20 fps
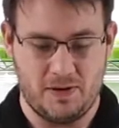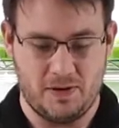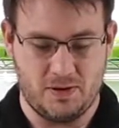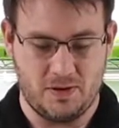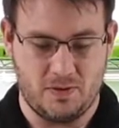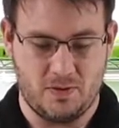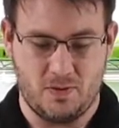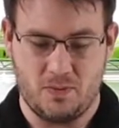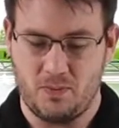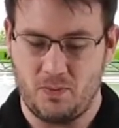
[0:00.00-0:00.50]
you
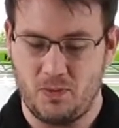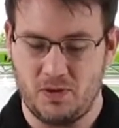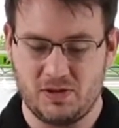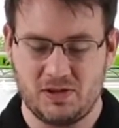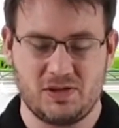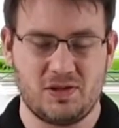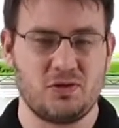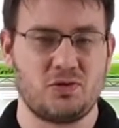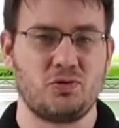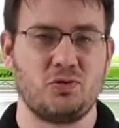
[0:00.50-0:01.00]
know,
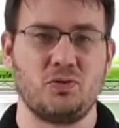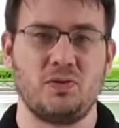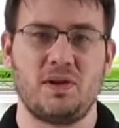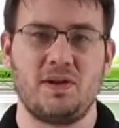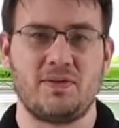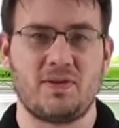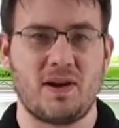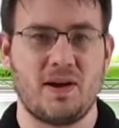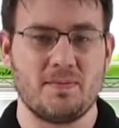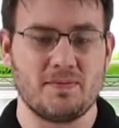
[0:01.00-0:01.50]
once the true
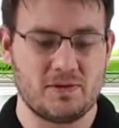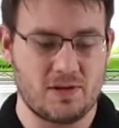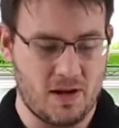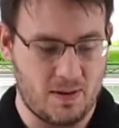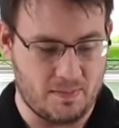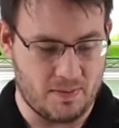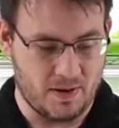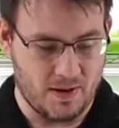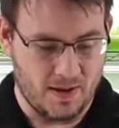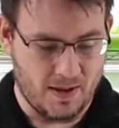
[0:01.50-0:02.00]
leaf comes
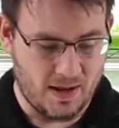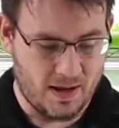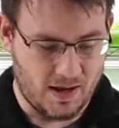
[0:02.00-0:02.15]
up.